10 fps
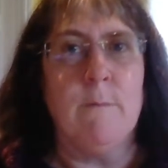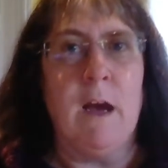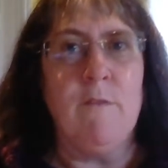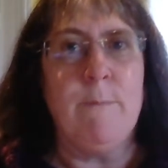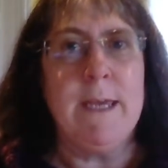
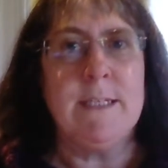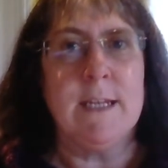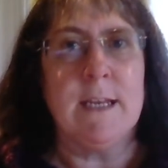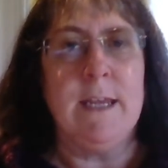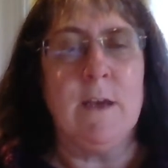I've
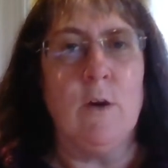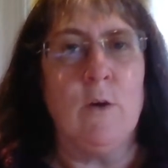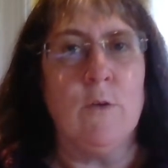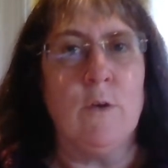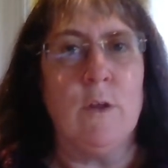basically
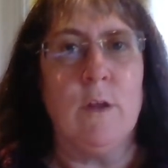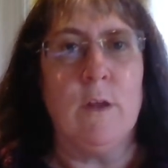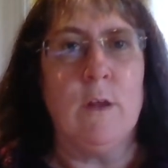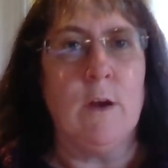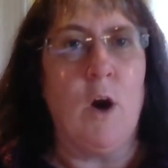gone
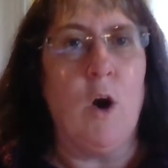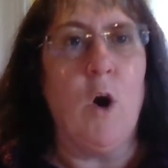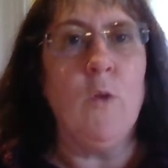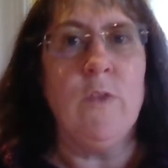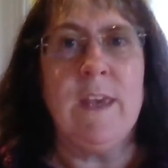
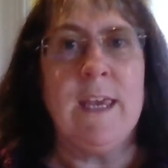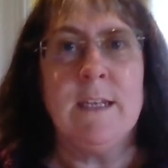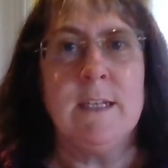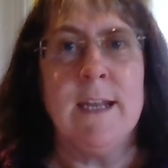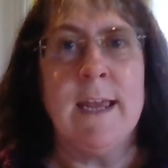on the
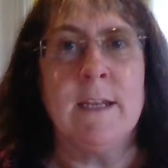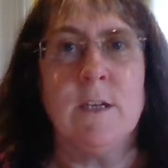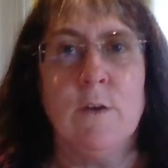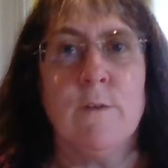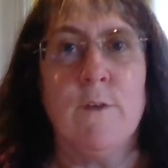internet
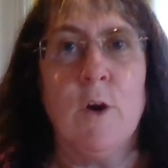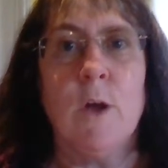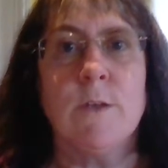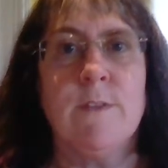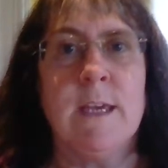to look for a
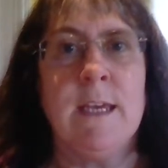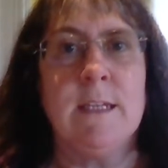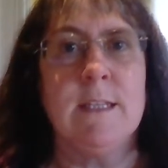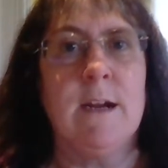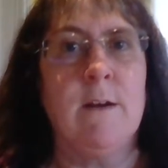lot of
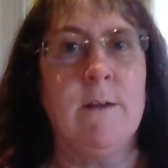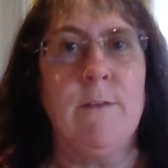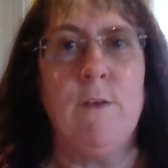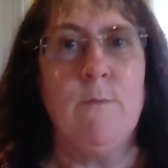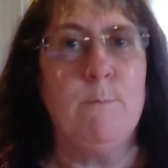these.
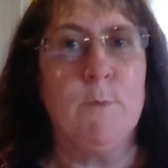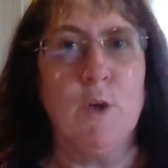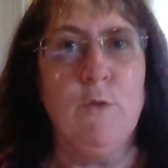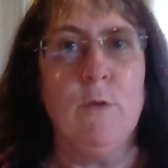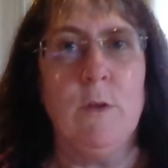If you
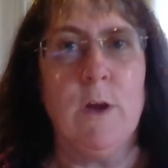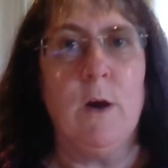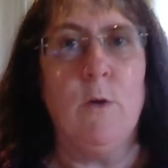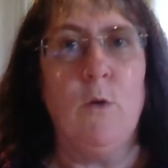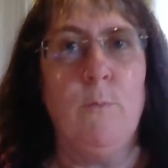Google the
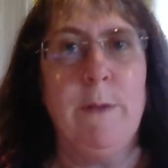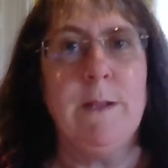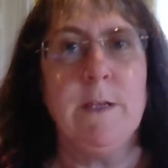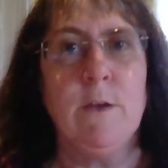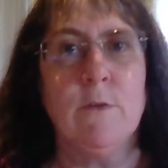whole
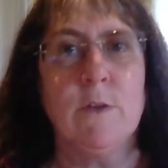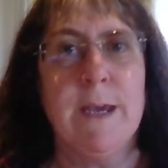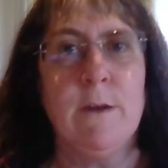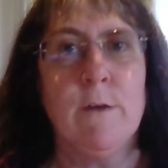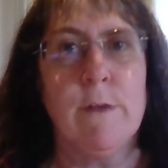building your
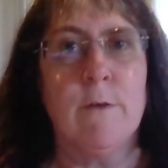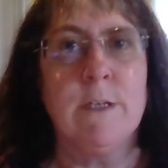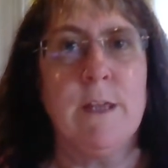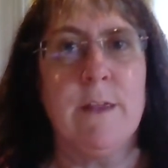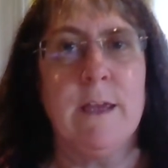domain
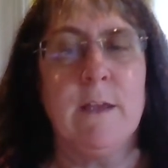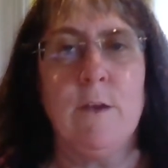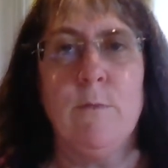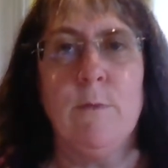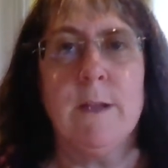authority thing,
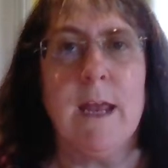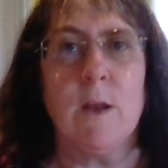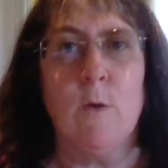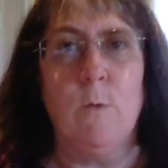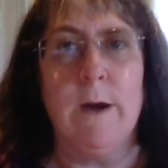you will
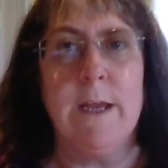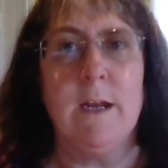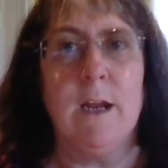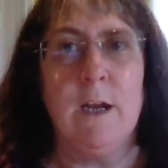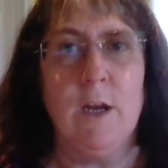get
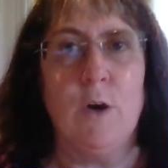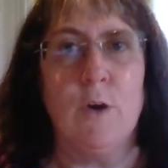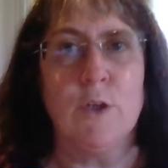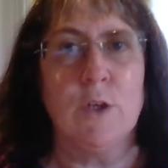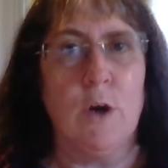quite a
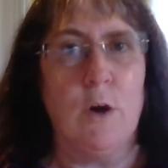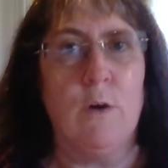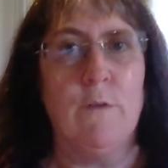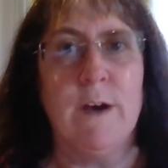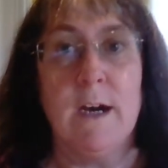lot
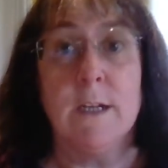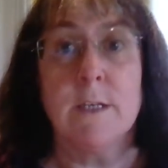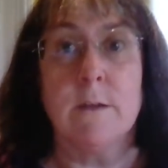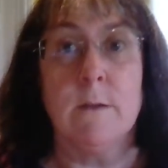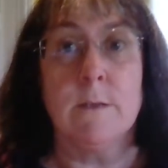of
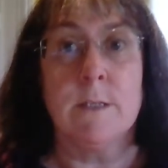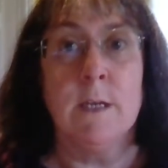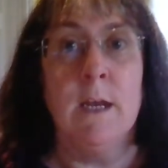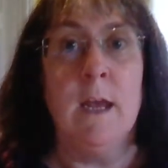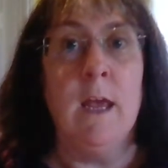
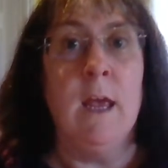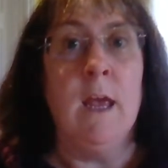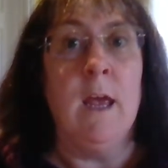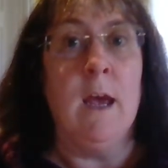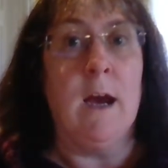articles.
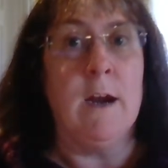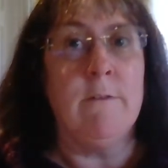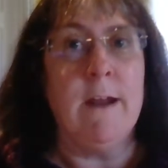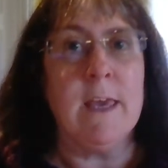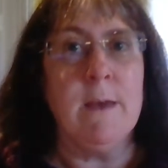I
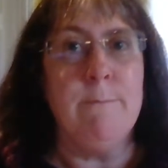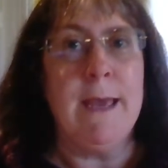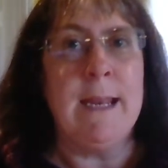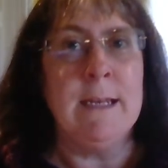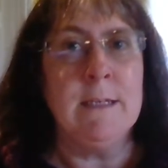
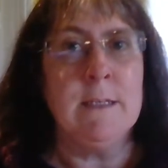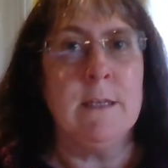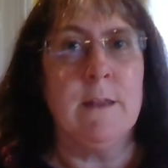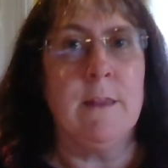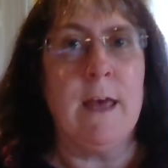recommend
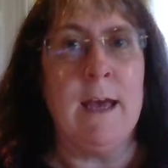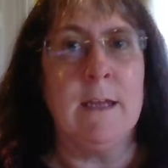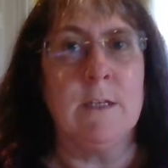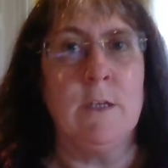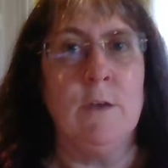
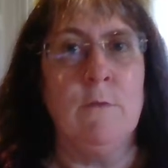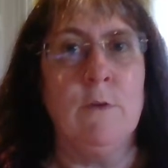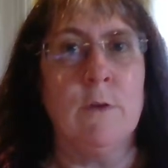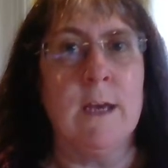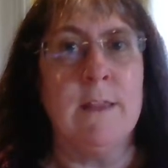that you
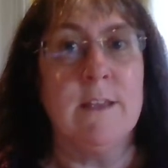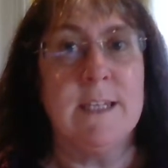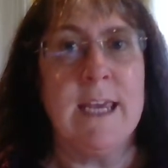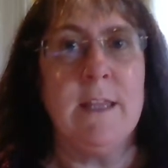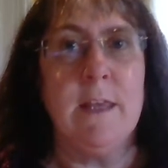look at the
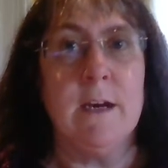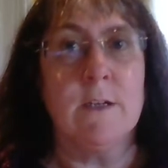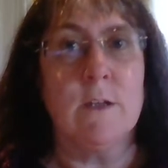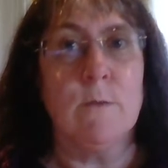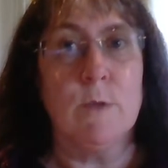date the
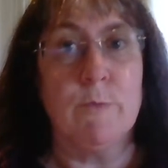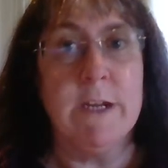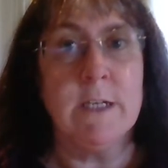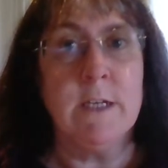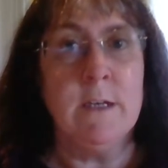article was
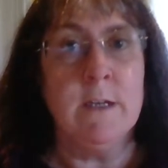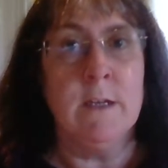written,